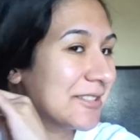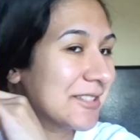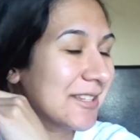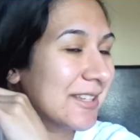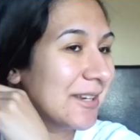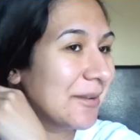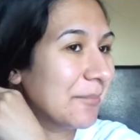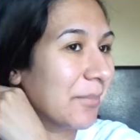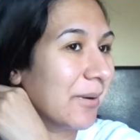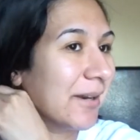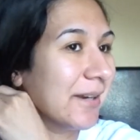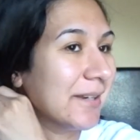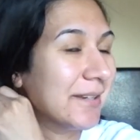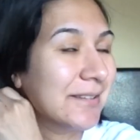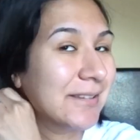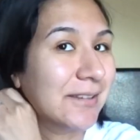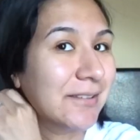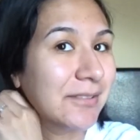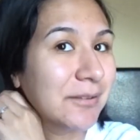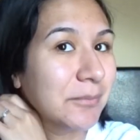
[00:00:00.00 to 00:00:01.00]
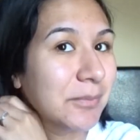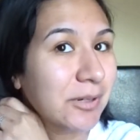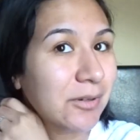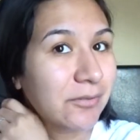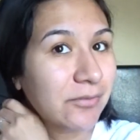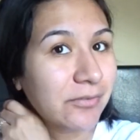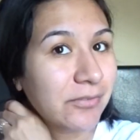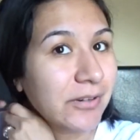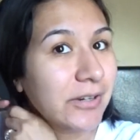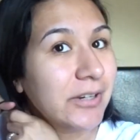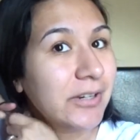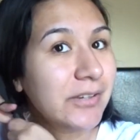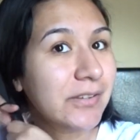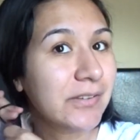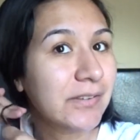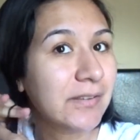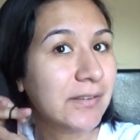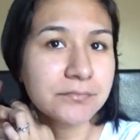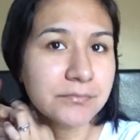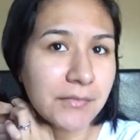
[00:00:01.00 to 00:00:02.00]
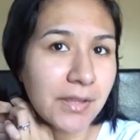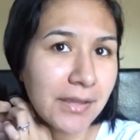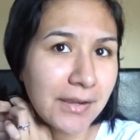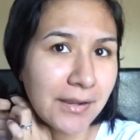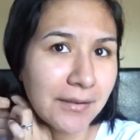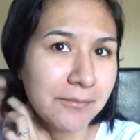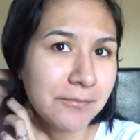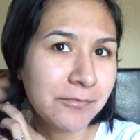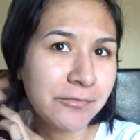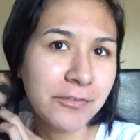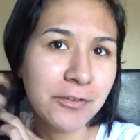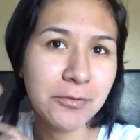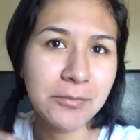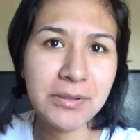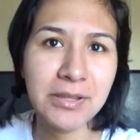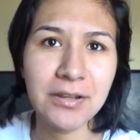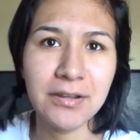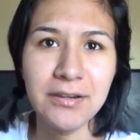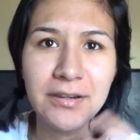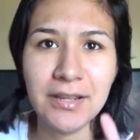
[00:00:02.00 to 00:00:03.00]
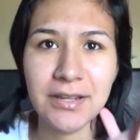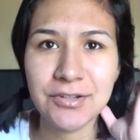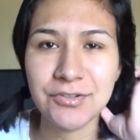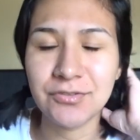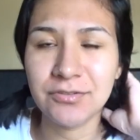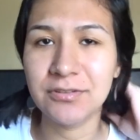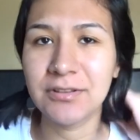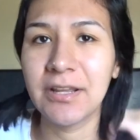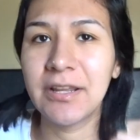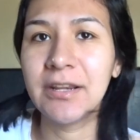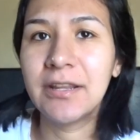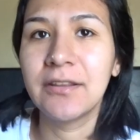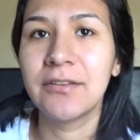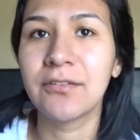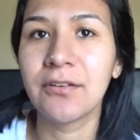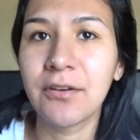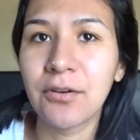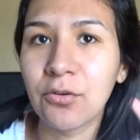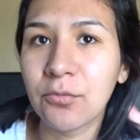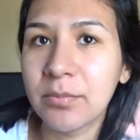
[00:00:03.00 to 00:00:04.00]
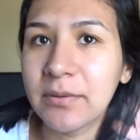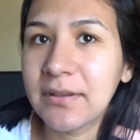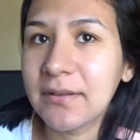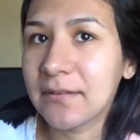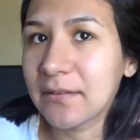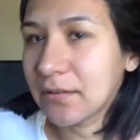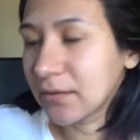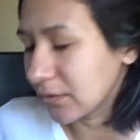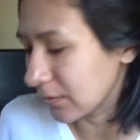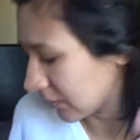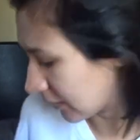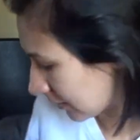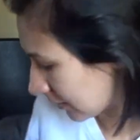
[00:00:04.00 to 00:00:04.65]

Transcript: just gonna part it down the middle first. And I'm filming on natural lighting, so I hope it doesn't look